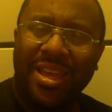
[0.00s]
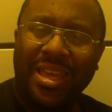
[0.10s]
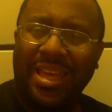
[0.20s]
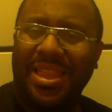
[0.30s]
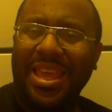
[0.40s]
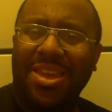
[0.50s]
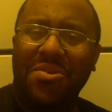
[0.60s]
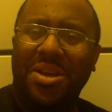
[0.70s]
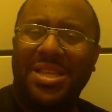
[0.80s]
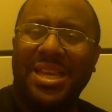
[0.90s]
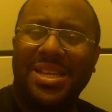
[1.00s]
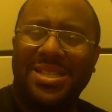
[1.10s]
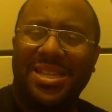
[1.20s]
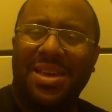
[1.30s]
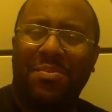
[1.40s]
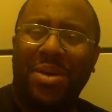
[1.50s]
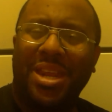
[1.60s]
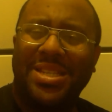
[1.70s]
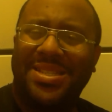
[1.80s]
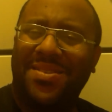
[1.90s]
You think you can tell
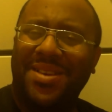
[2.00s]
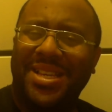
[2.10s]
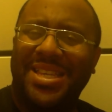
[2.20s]
better stories